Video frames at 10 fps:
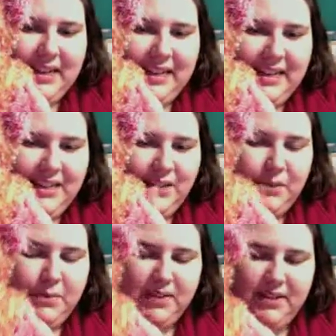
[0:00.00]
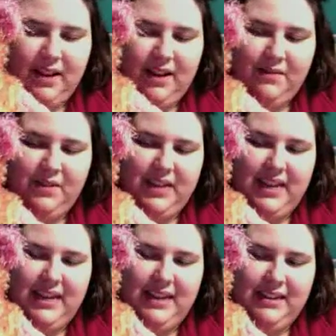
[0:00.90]
It's super soft
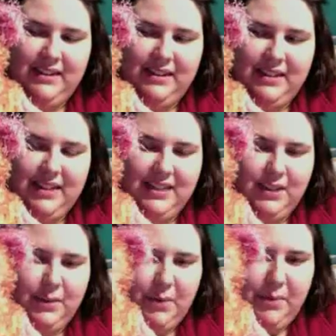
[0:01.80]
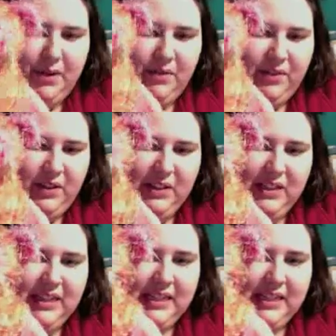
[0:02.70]
and it's super beautiful.